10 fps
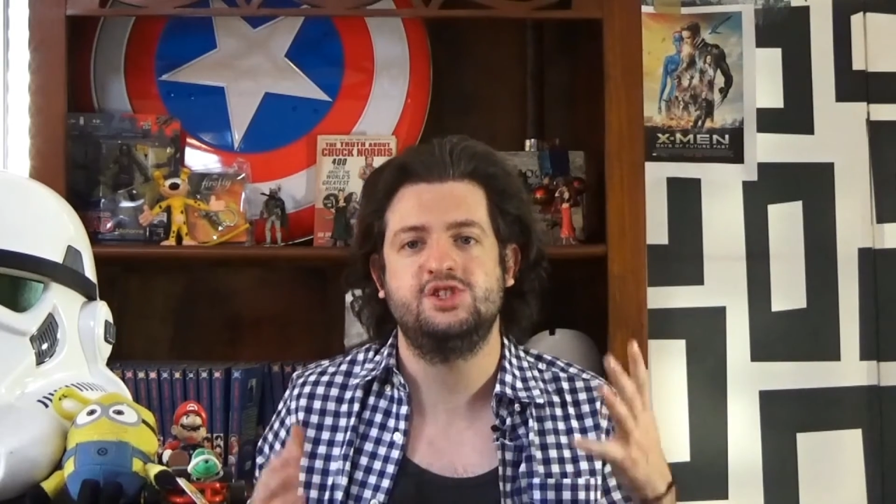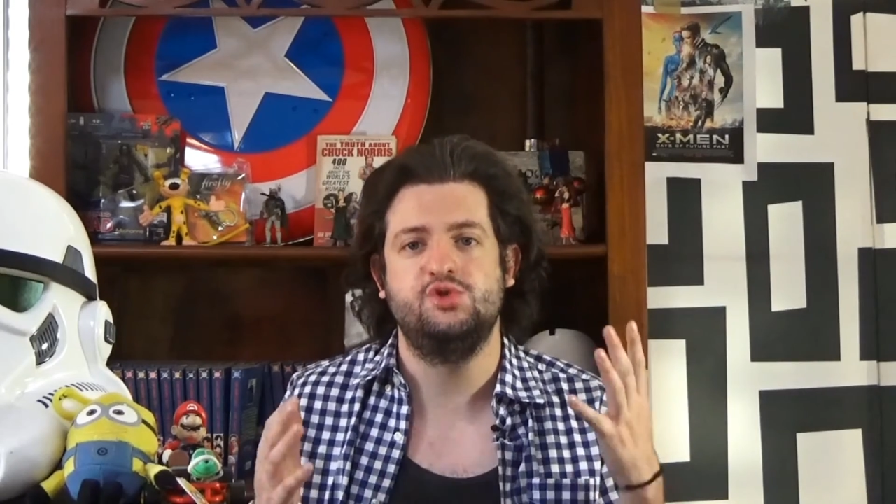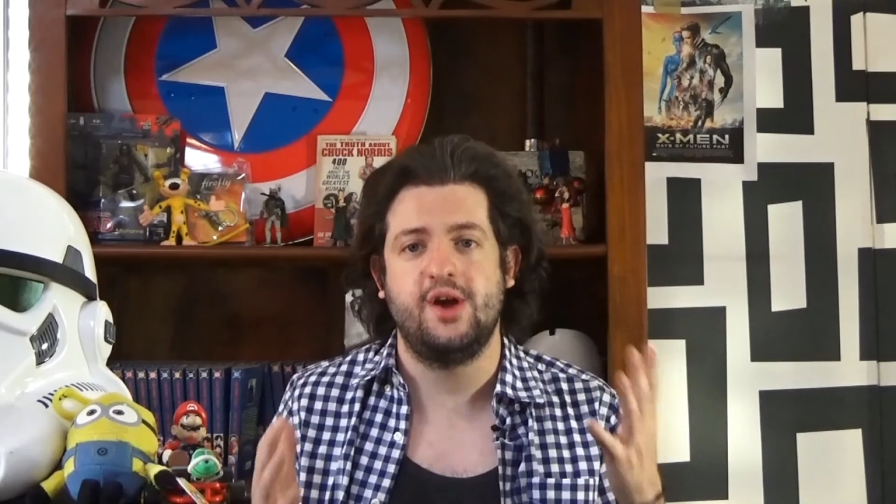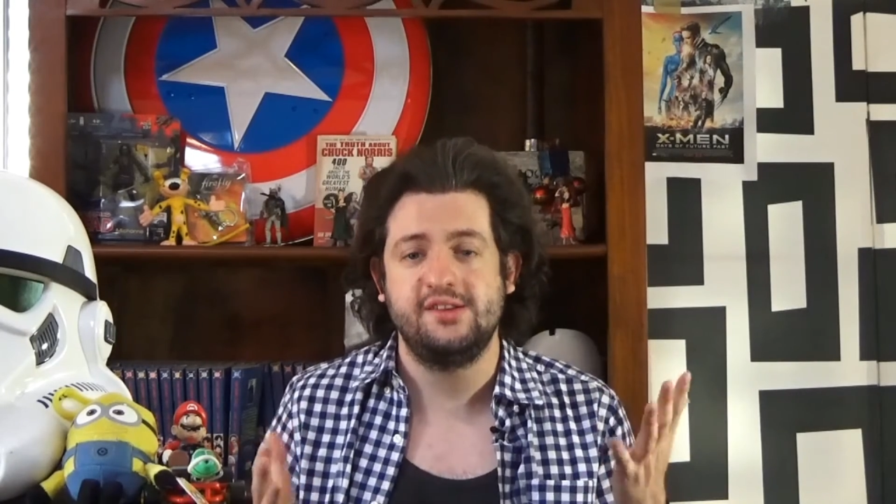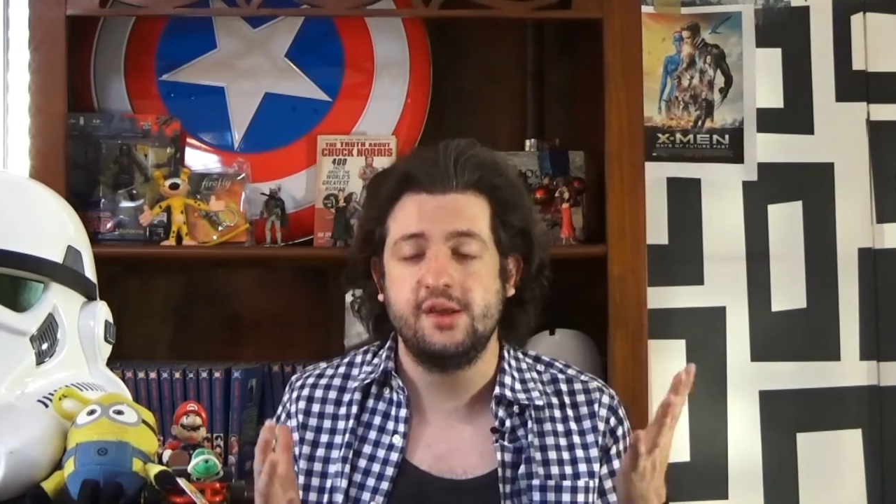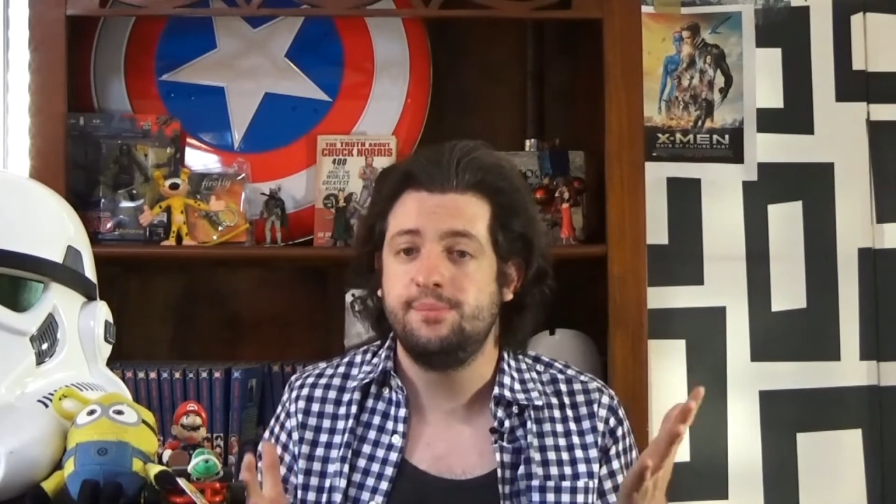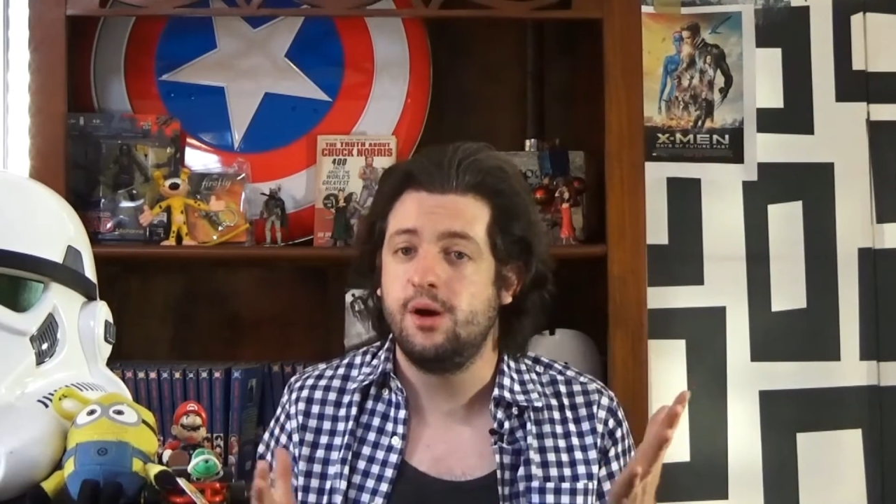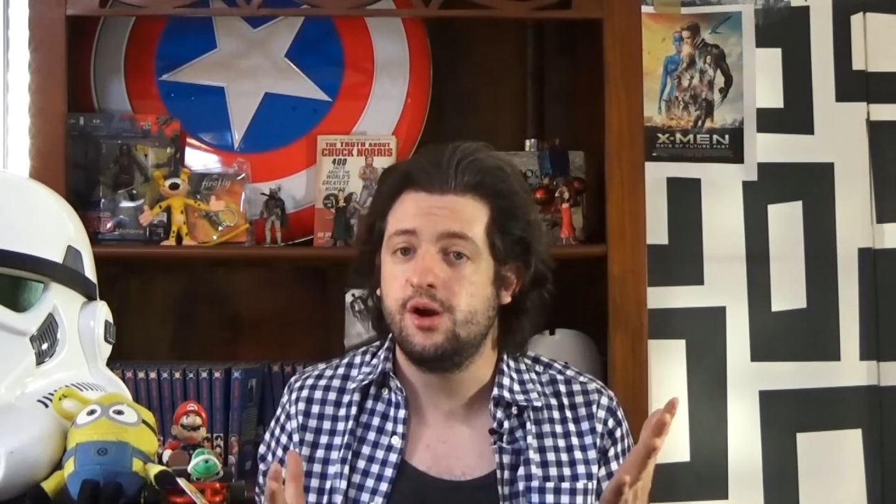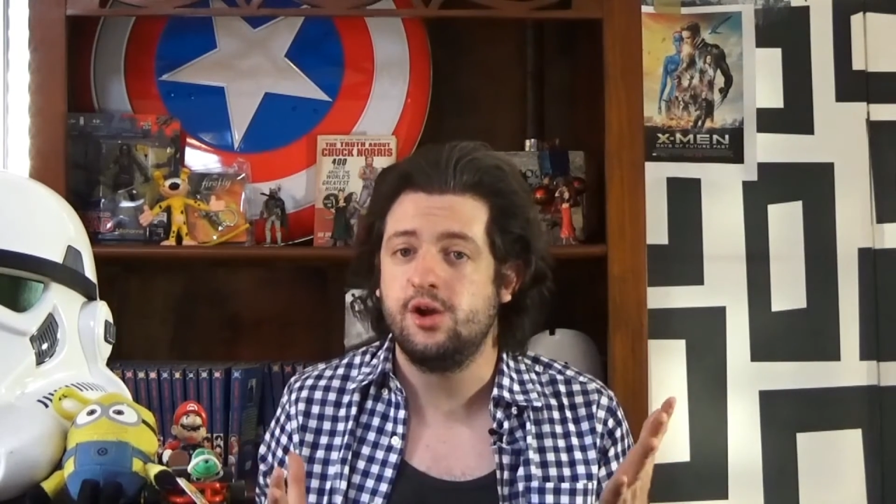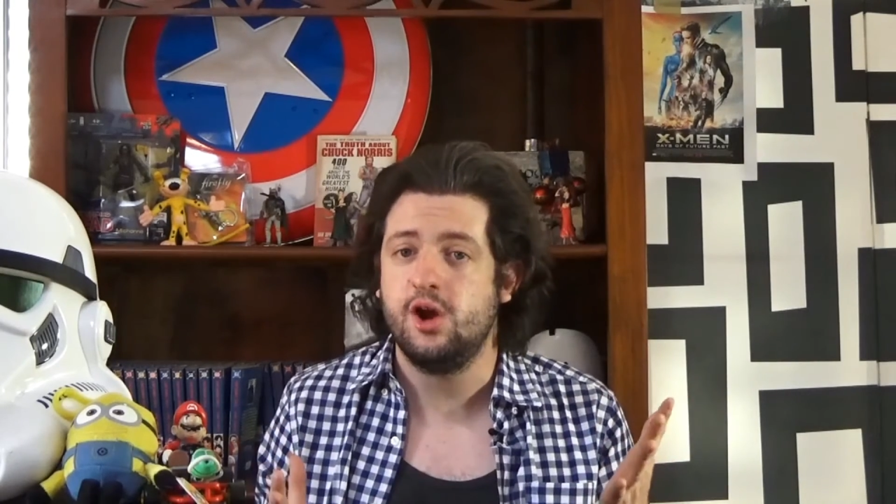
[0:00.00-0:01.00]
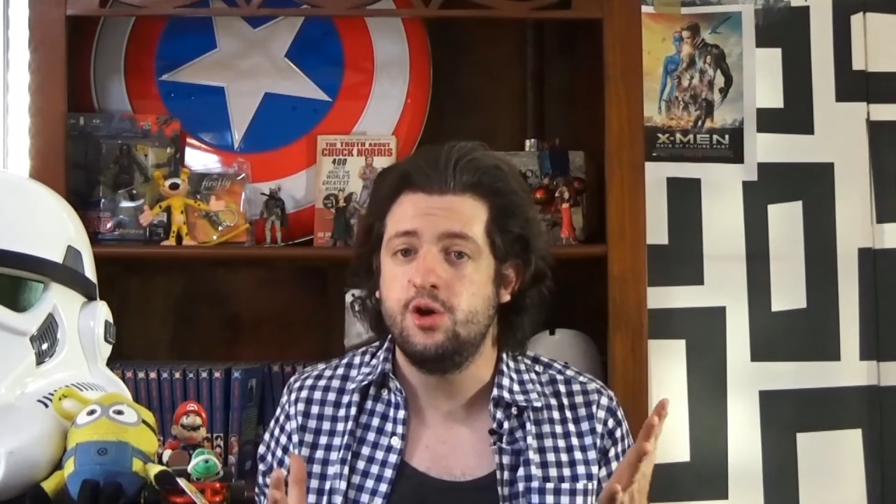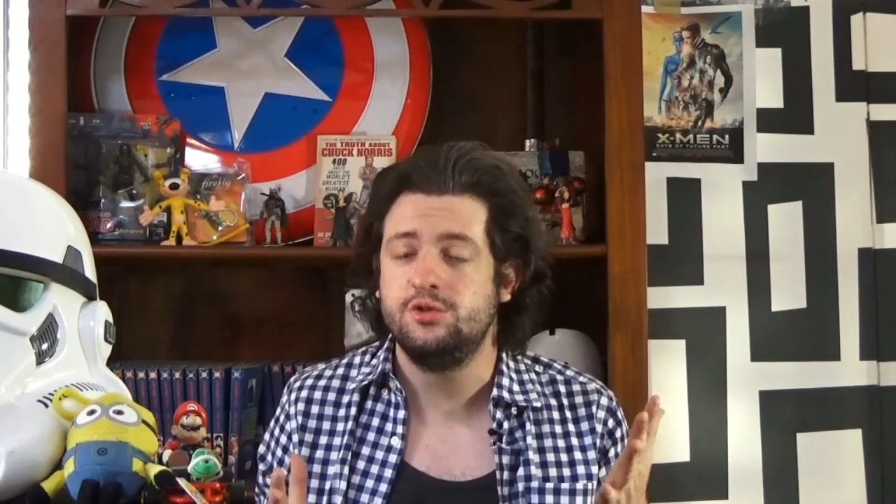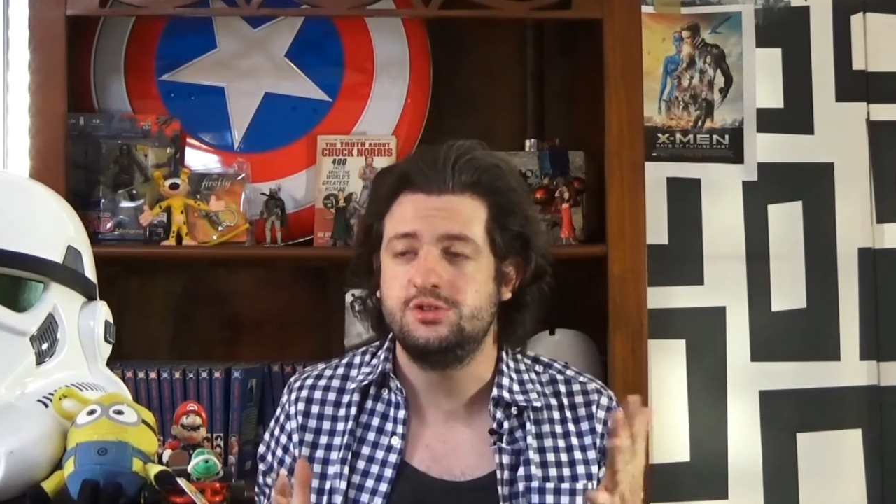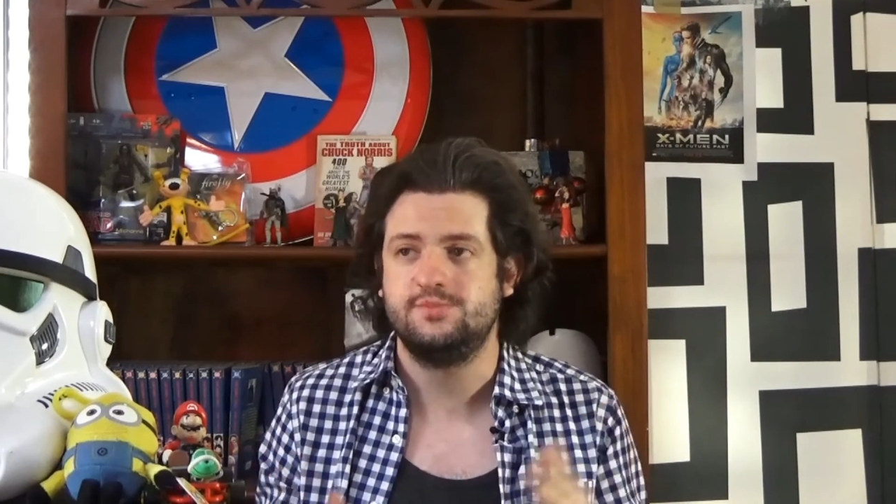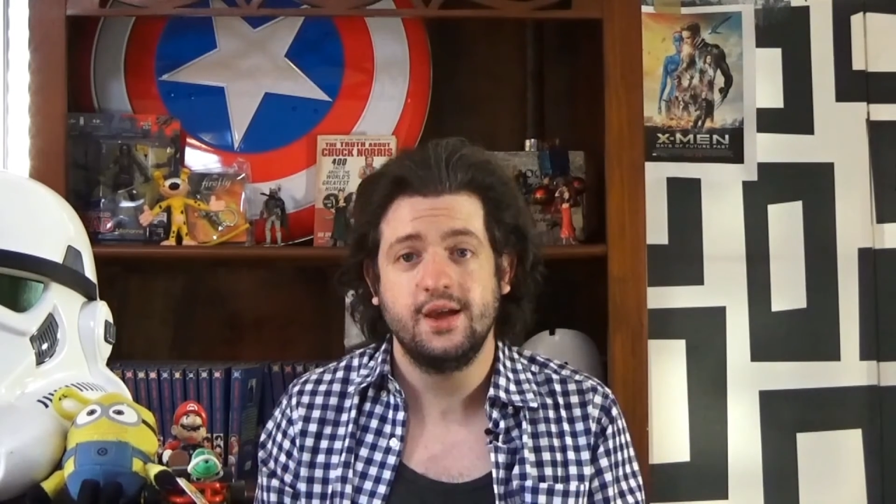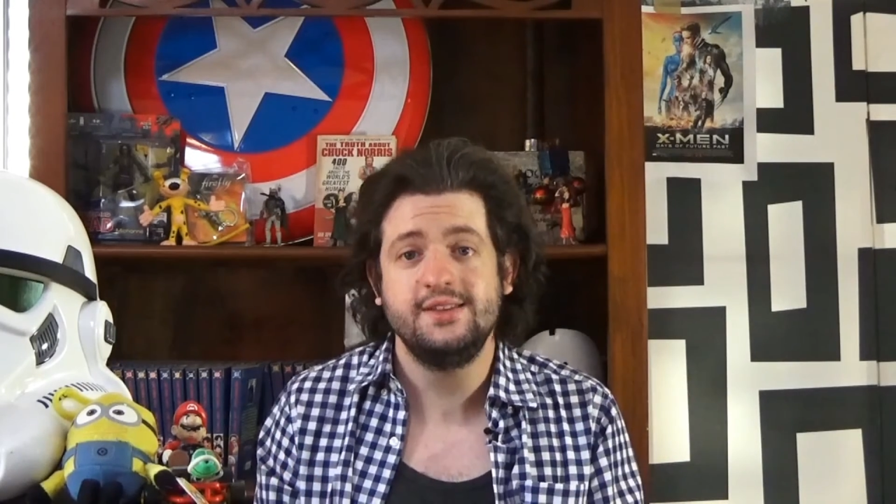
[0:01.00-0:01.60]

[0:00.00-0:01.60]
Jurassic Park goes,